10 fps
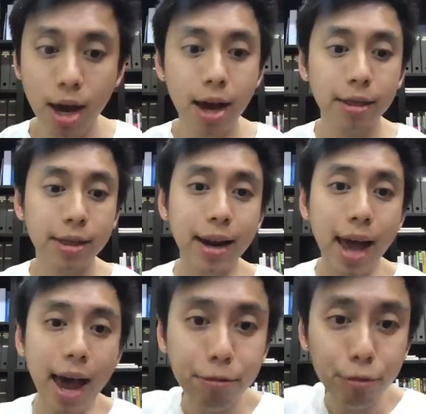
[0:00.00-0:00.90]
then
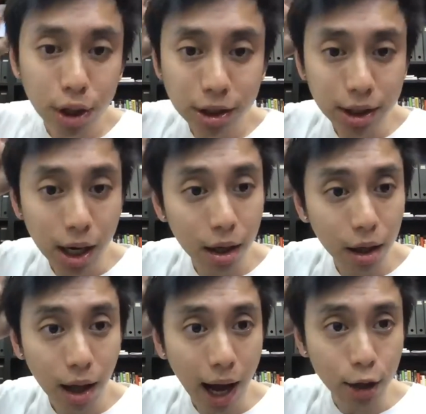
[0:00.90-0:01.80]
every
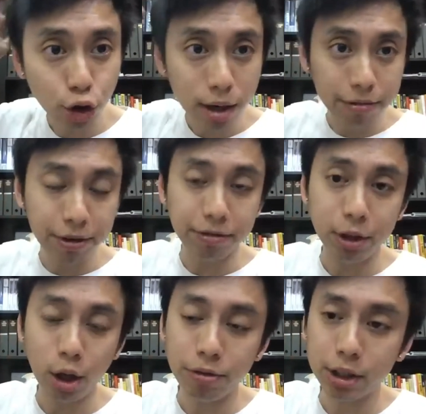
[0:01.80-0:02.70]
single
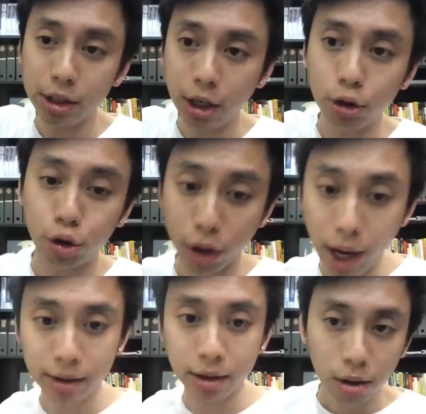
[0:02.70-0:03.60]
150 of us here
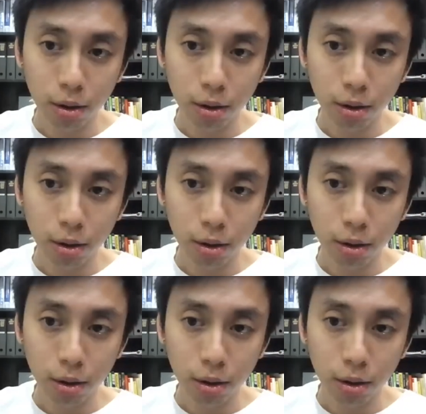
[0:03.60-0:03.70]
tonight